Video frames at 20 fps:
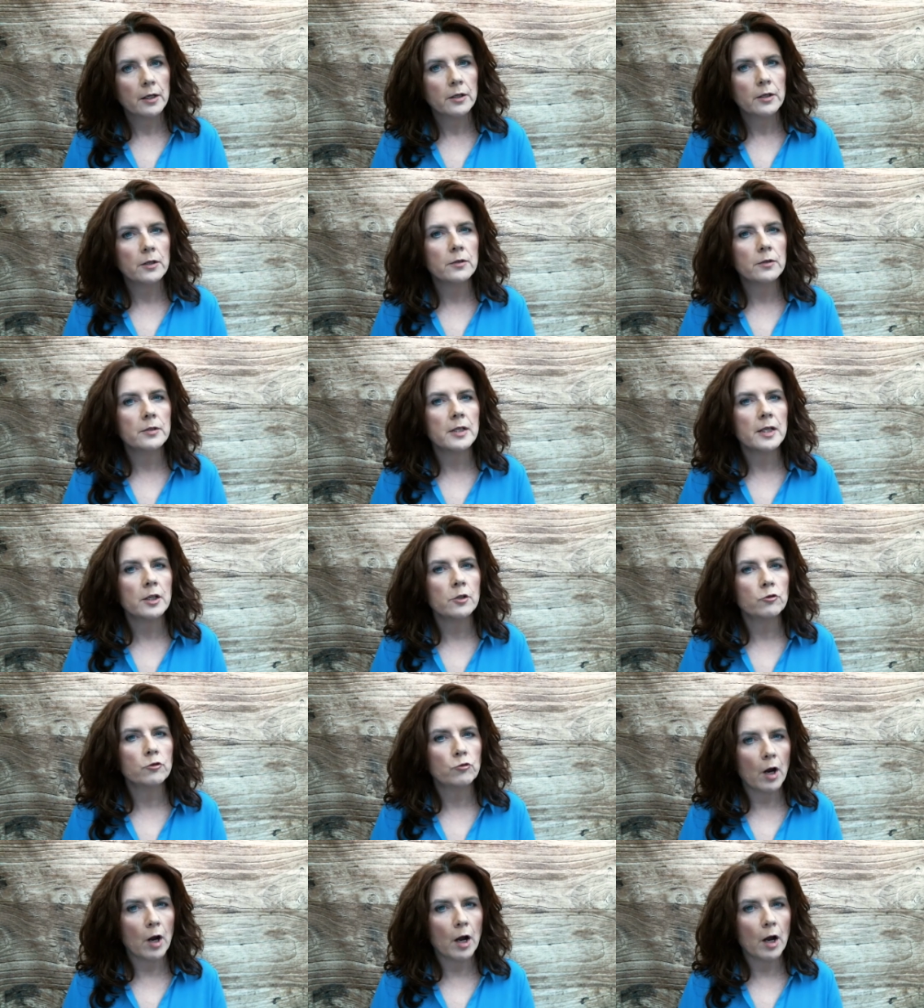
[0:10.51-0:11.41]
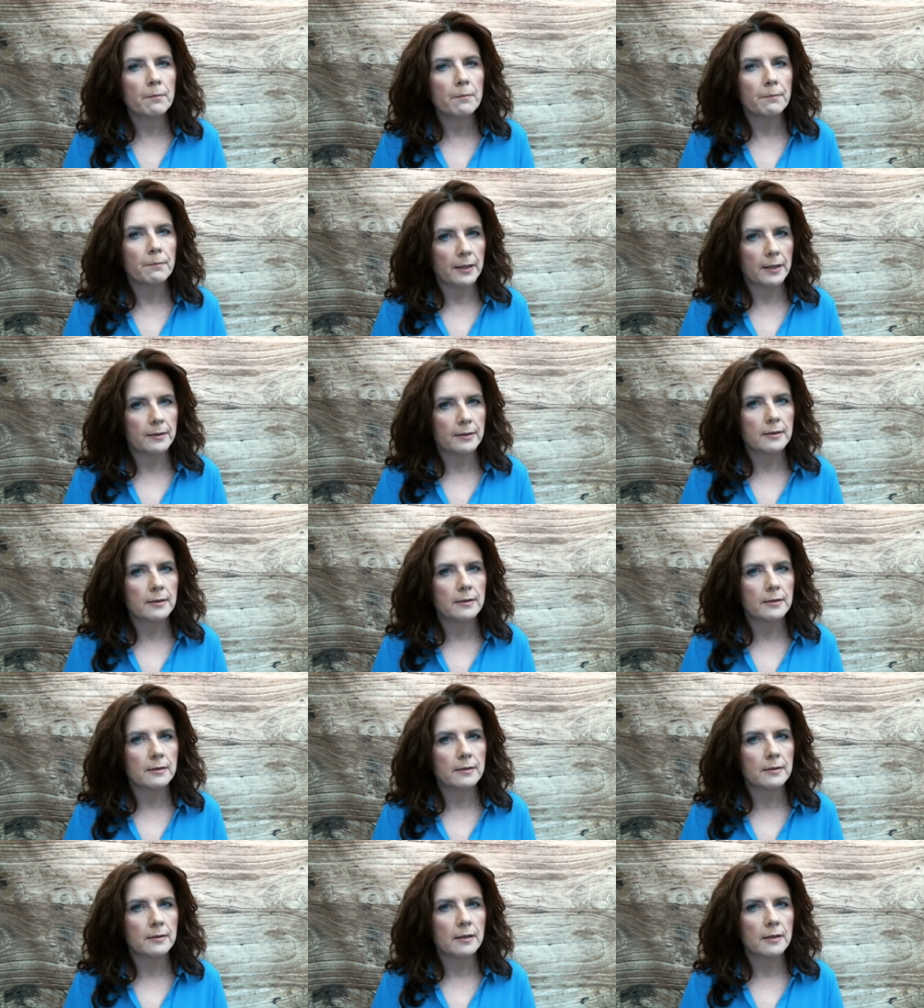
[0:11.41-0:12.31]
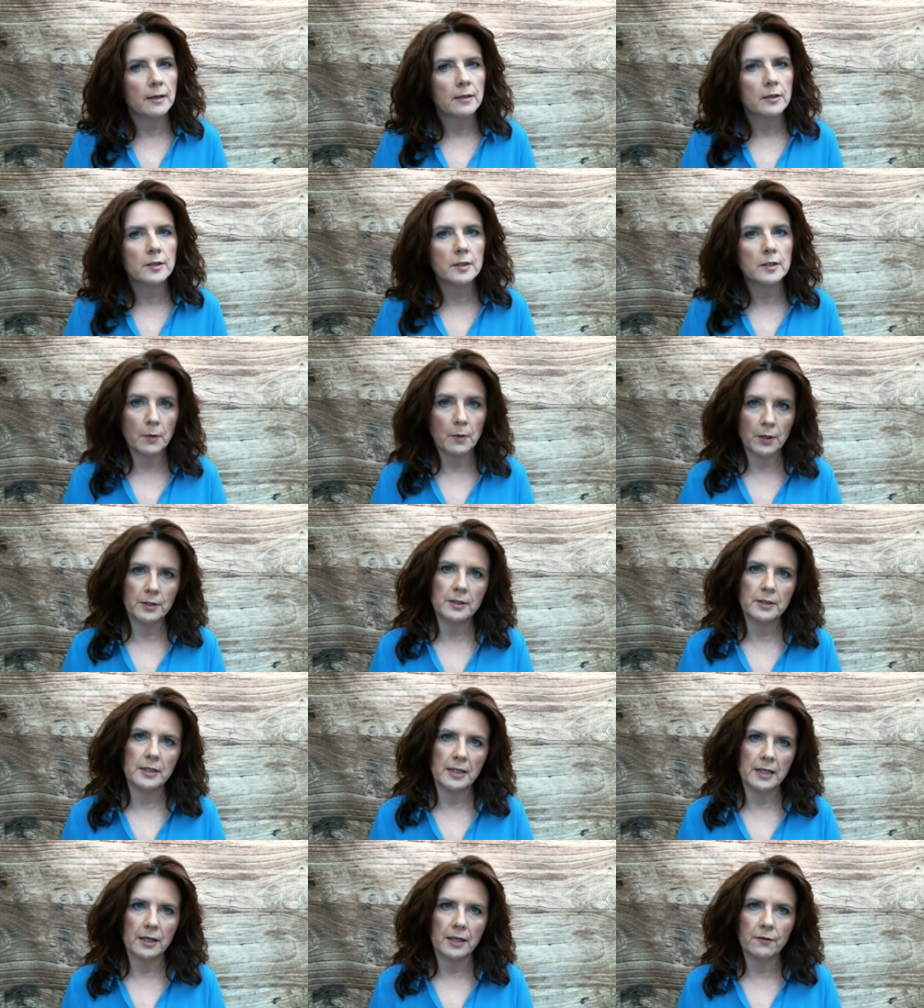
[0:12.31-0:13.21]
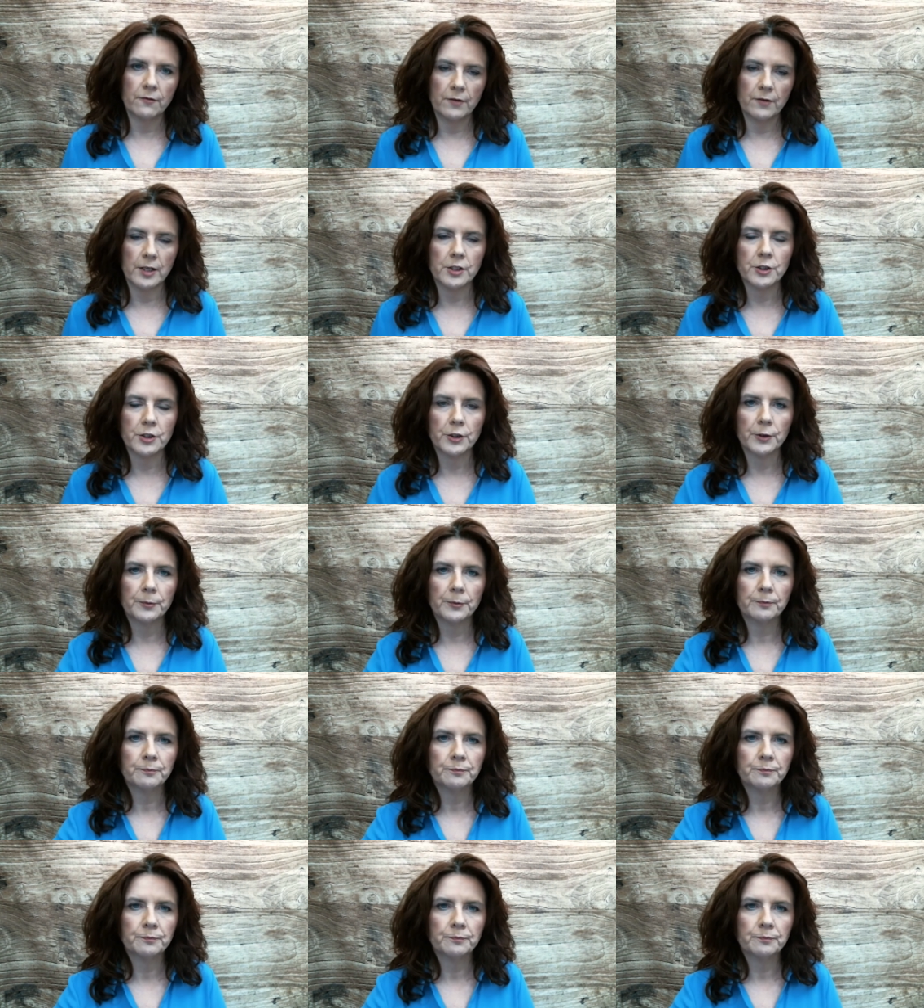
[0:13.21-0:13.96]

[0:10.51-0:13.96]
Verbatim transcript: using Dropbox's Smart Sync feature.